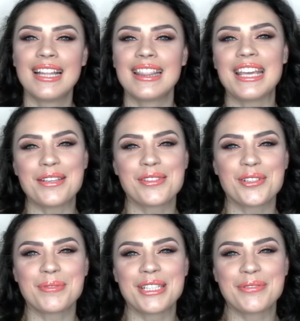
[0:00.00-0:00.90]
Thank you
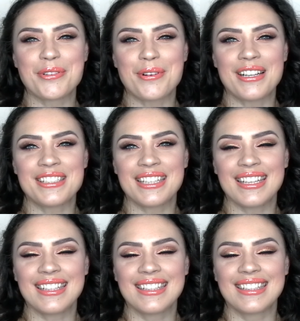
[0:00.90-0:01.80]
so much for
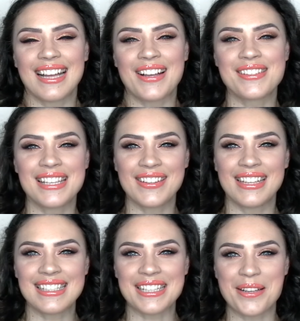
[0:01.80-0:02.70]
watching. I'll see you
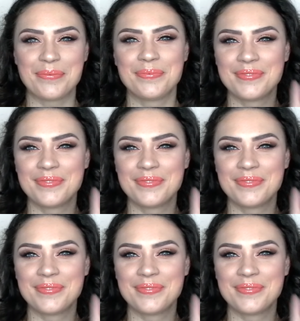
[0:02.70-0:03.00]
next time.